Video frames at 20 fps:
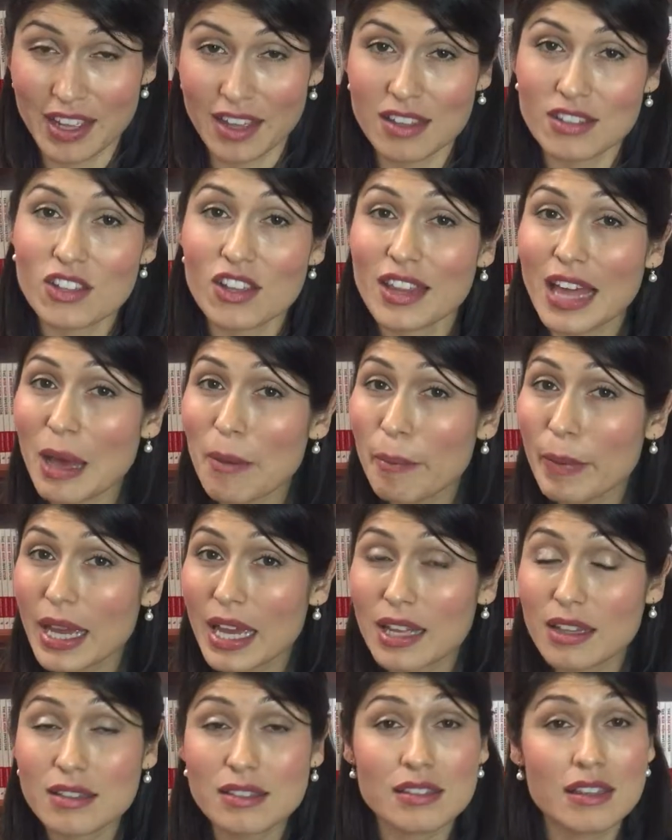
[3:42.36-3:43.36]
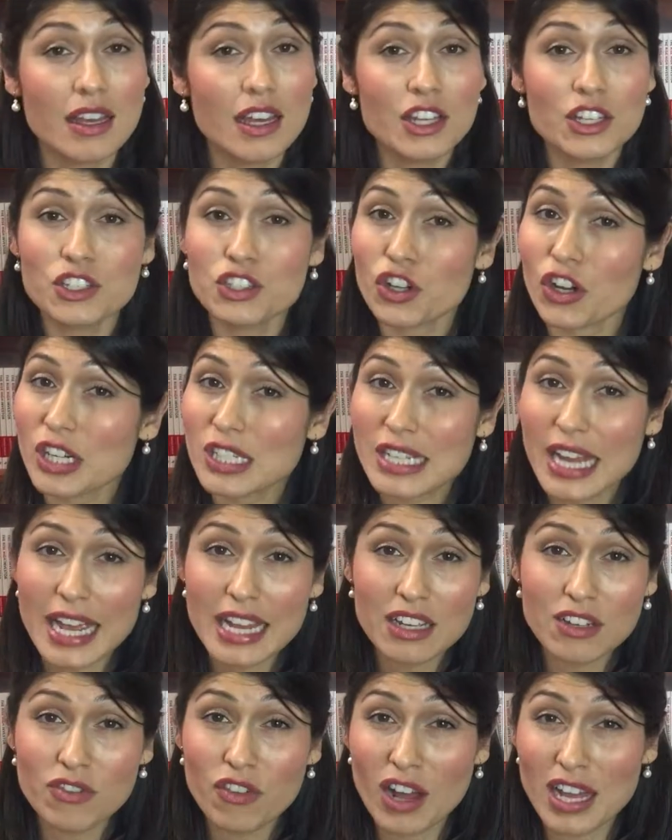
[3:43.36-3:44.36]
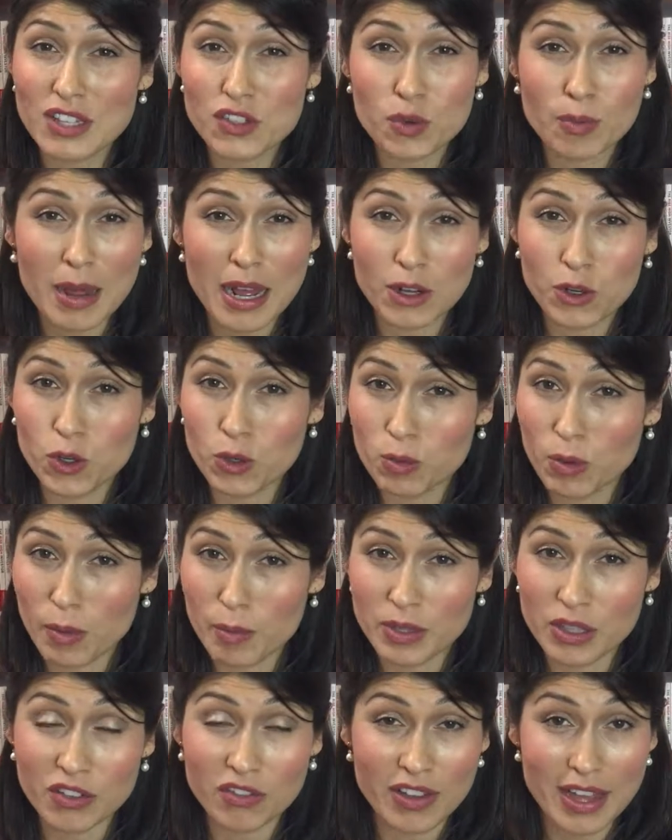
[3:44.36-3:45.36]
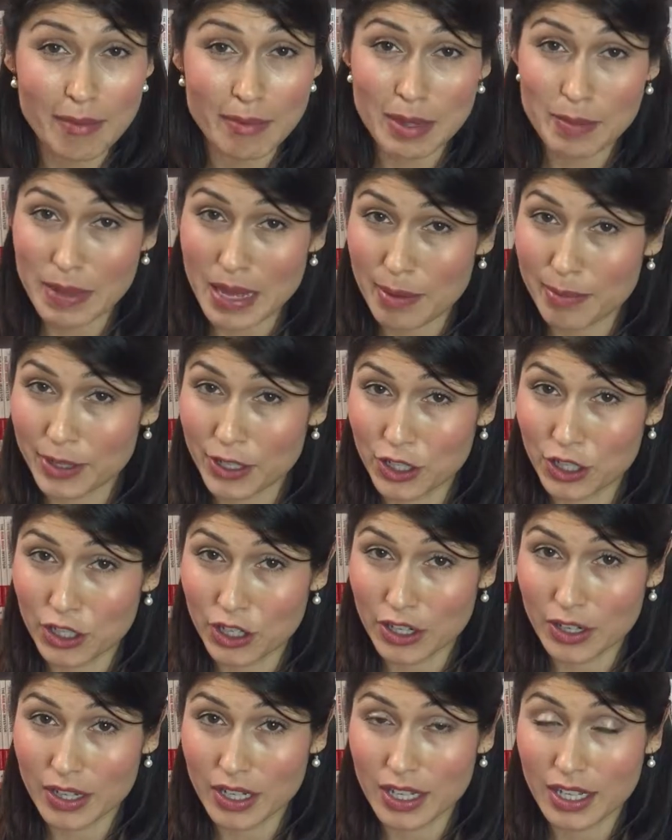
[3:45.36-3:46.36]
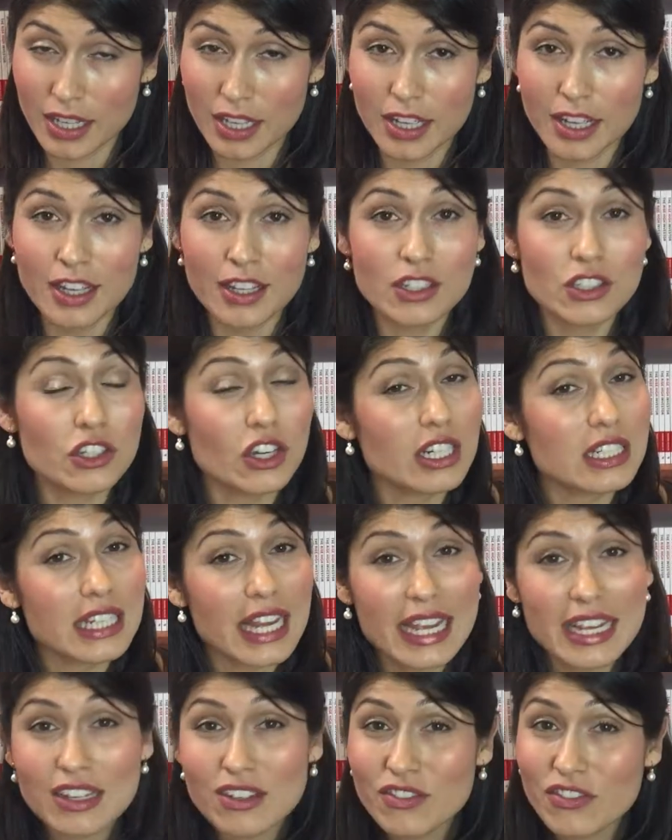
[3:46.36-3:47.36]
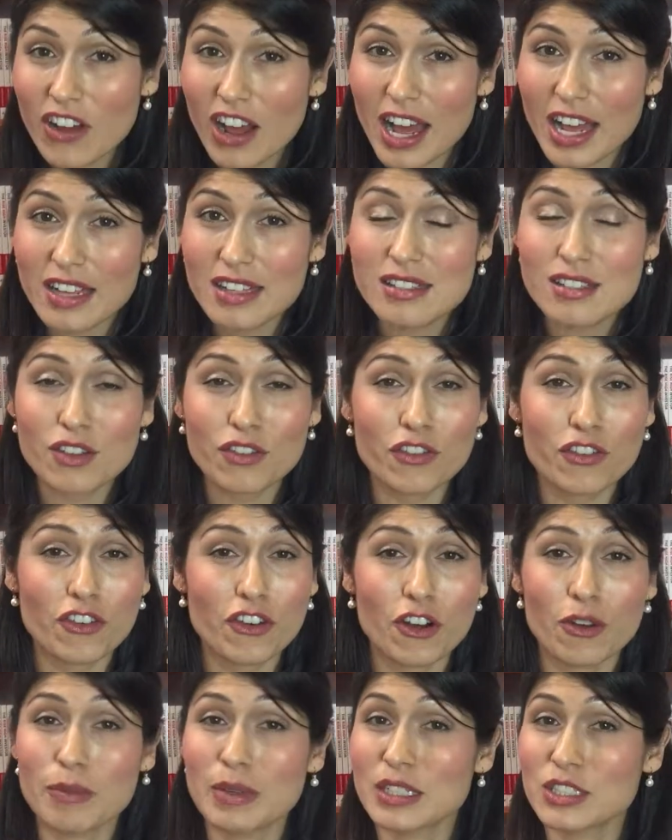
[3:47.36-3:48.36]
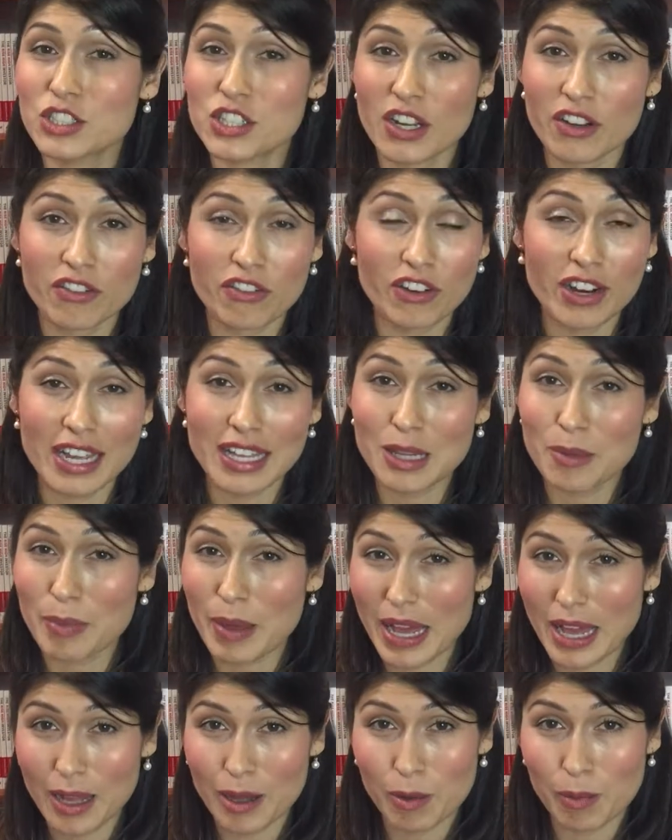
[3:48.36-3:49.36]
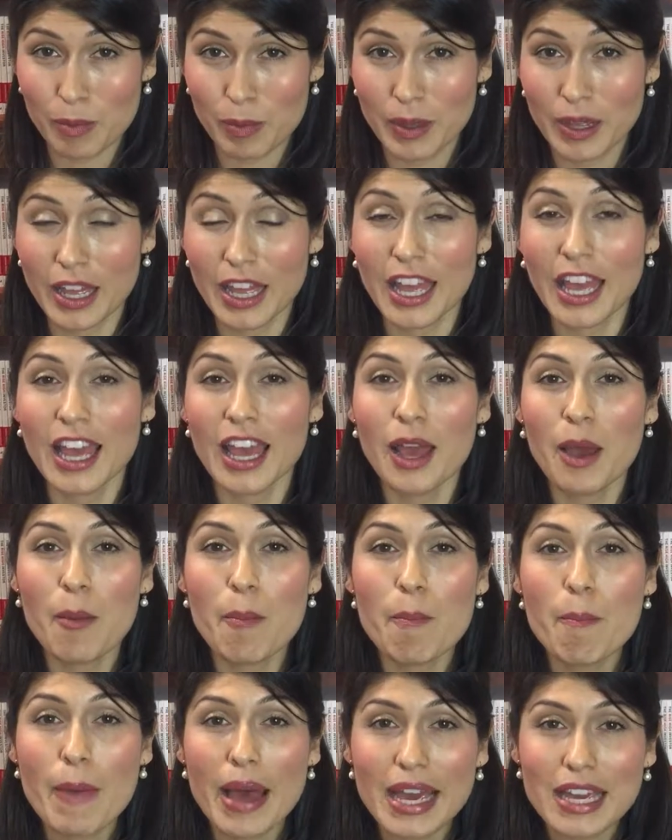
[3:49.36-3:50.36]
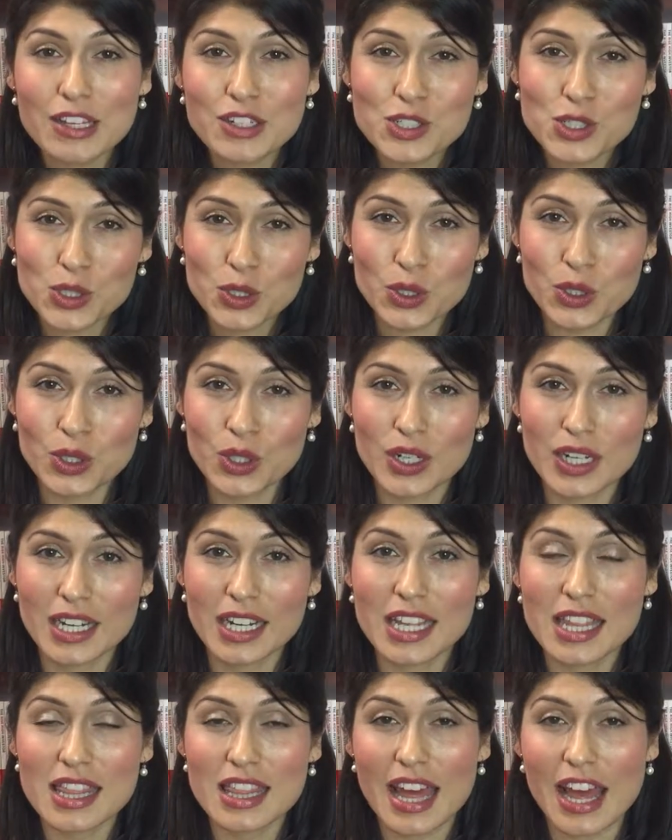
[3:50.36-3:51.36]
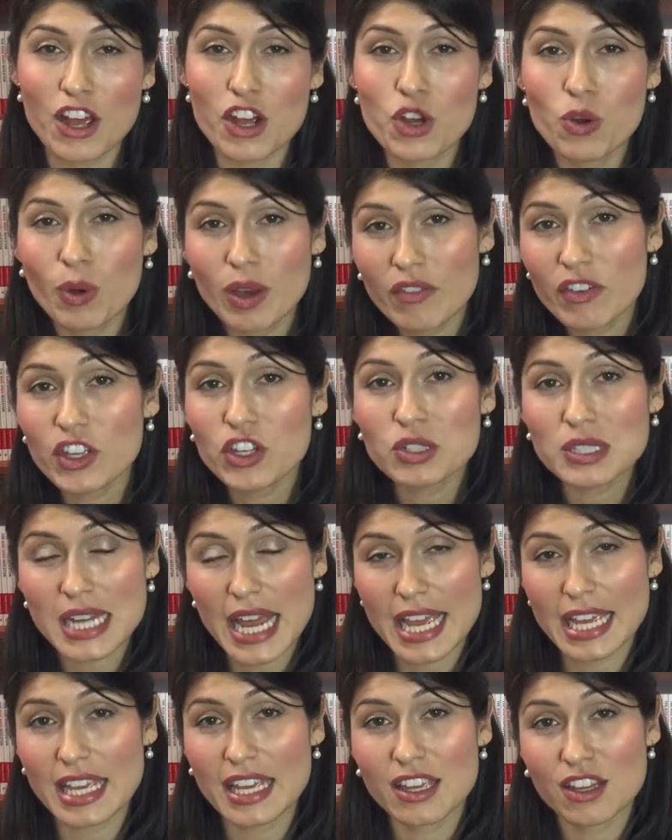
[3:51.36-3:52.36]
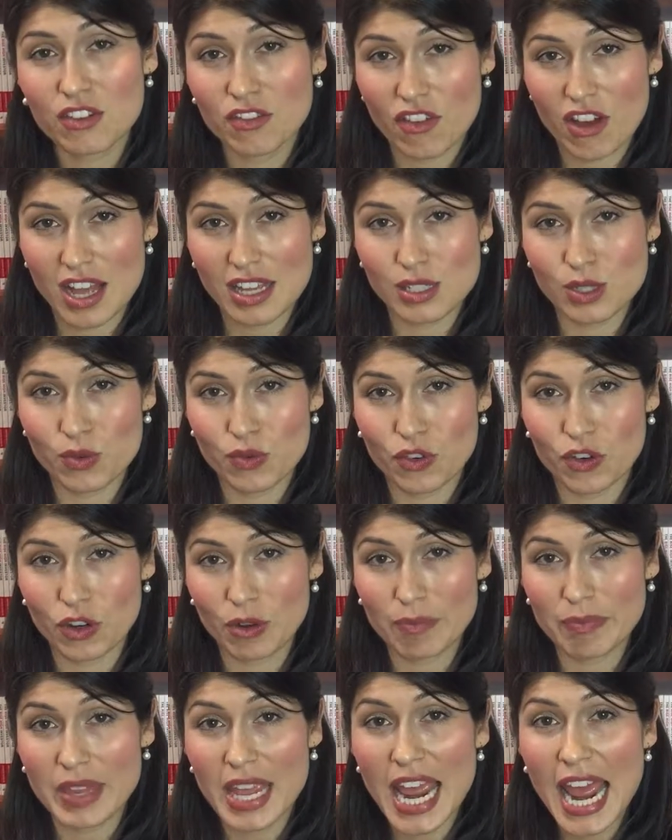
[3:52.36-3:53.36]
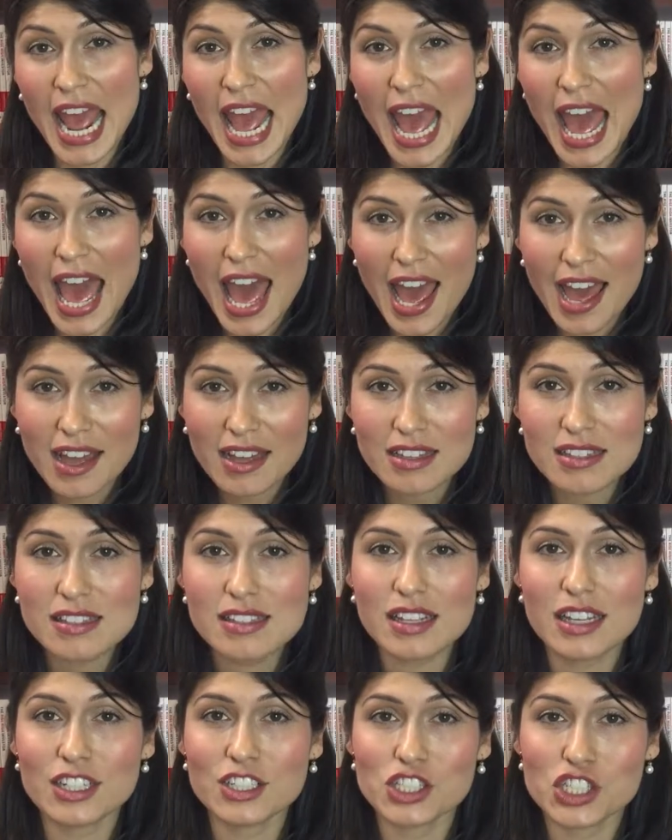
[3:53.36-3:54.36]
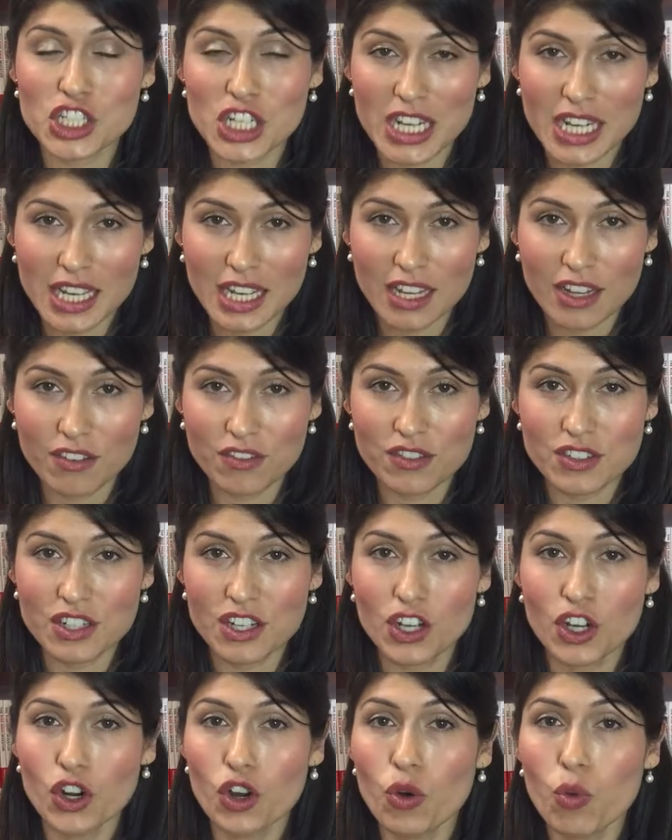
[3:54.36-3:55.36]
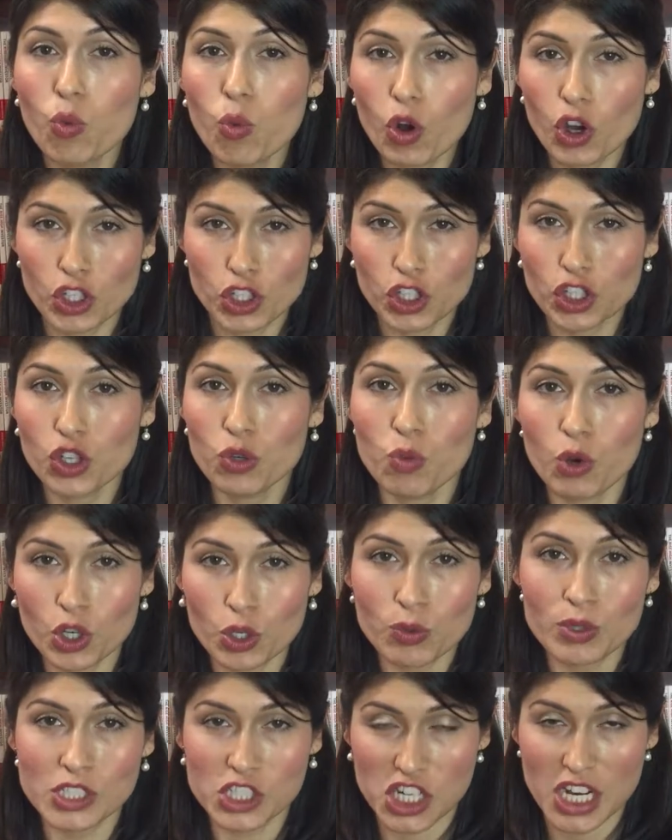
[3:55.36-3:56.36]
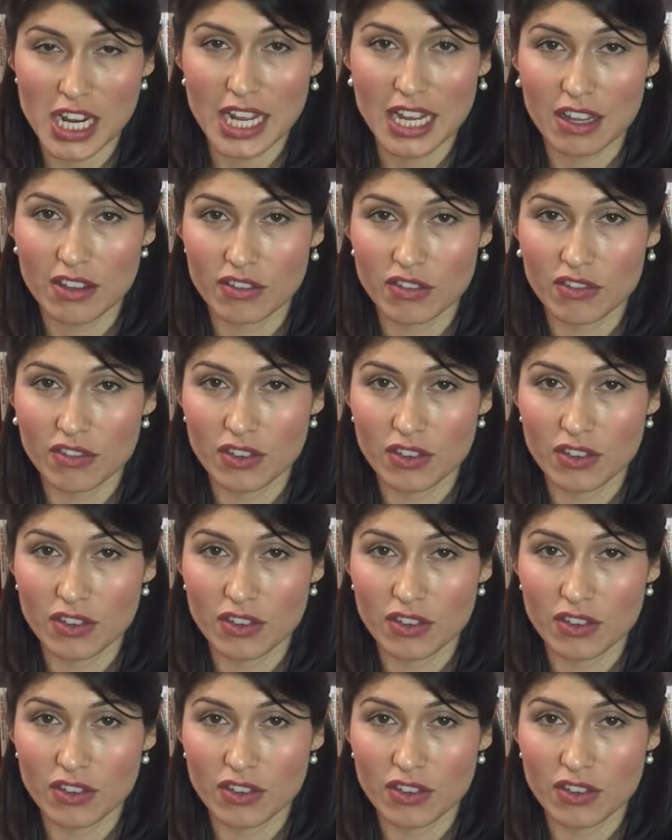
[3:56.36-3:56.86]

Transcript: So that means don't take advice from Uncle Bob at the family barbecue. Don't take advice from Jeffrey at the pub. Make sure that whoever you're taking advice from has achieved what you want to achieve.